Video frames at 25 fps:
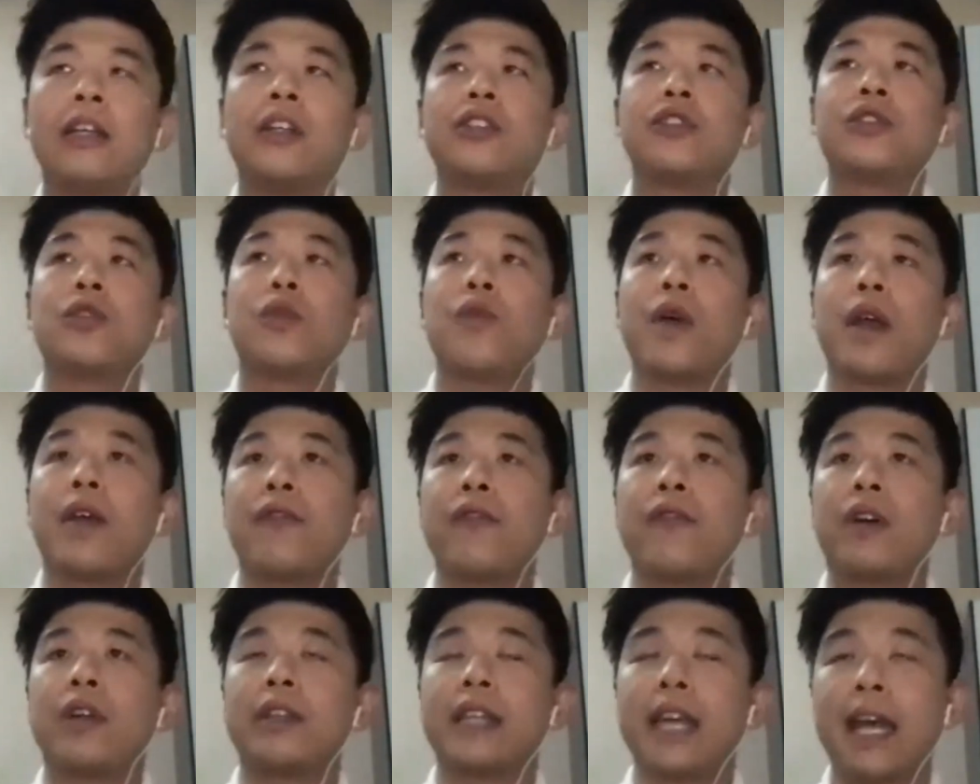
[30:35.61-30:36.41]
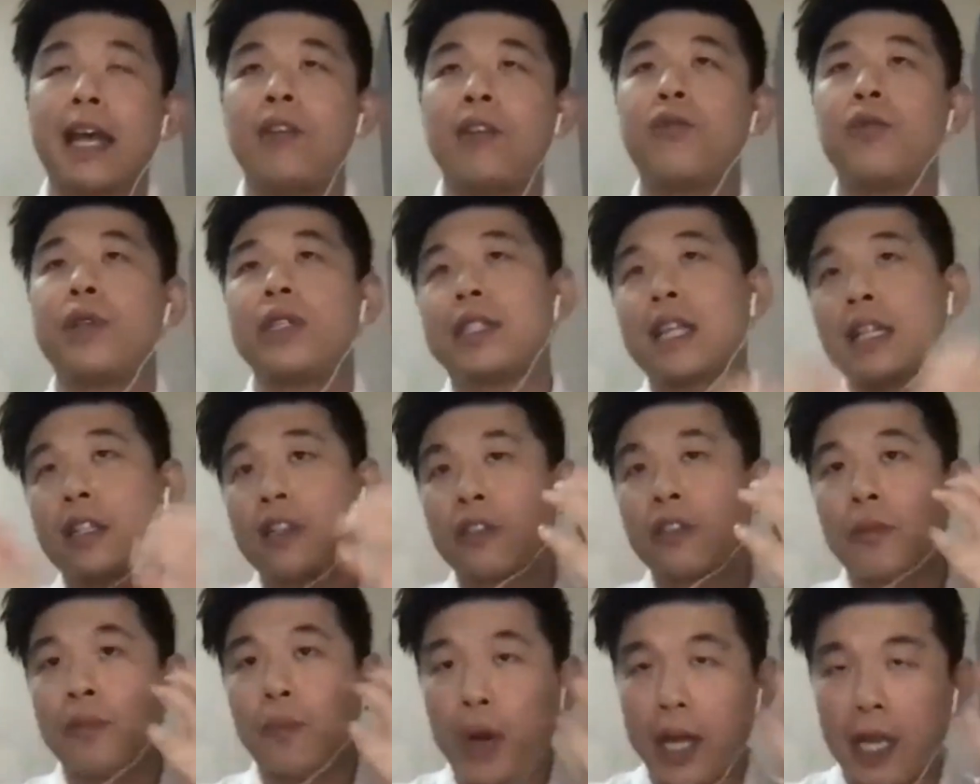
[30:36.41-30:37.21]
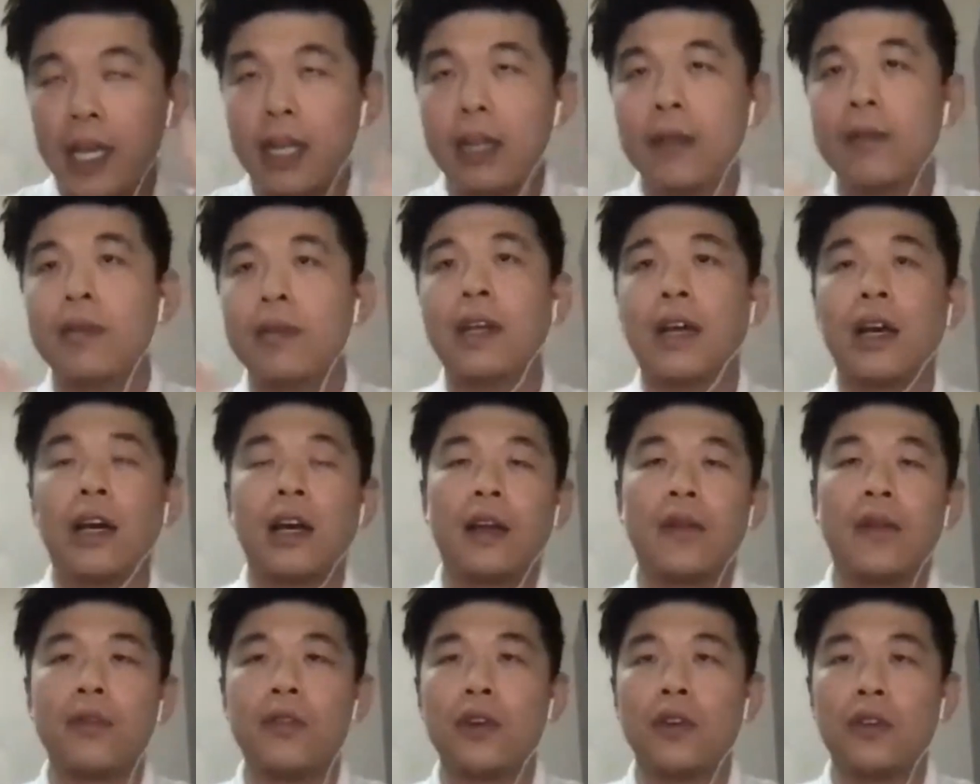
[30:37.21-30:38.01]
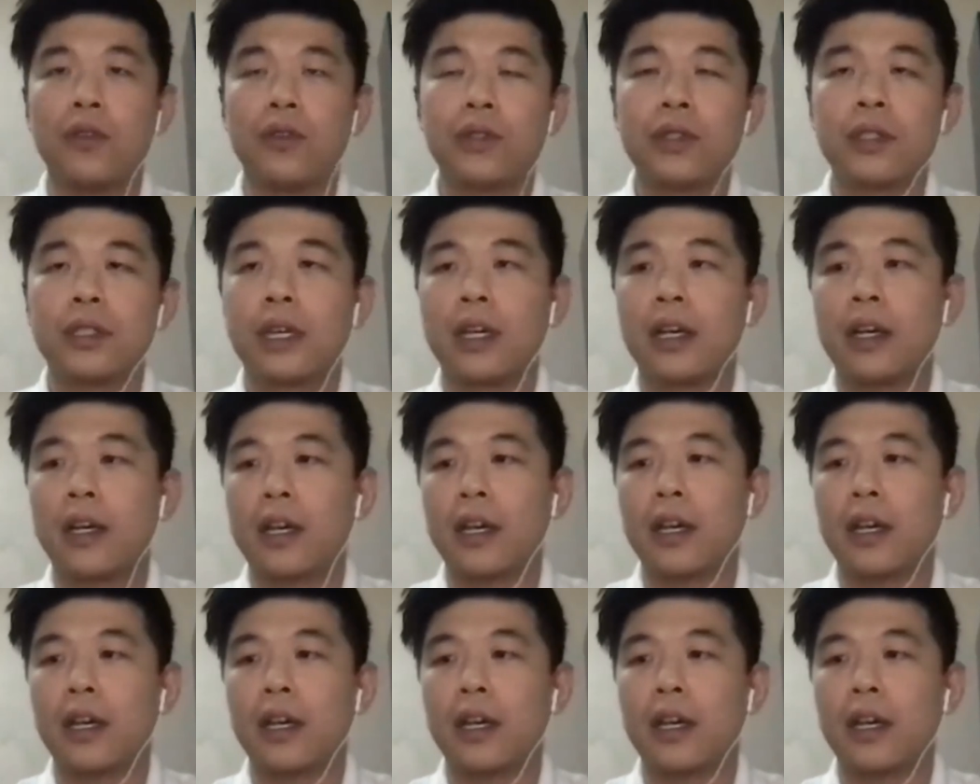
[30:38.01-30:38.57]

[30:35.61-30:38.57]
So then we started to bring in those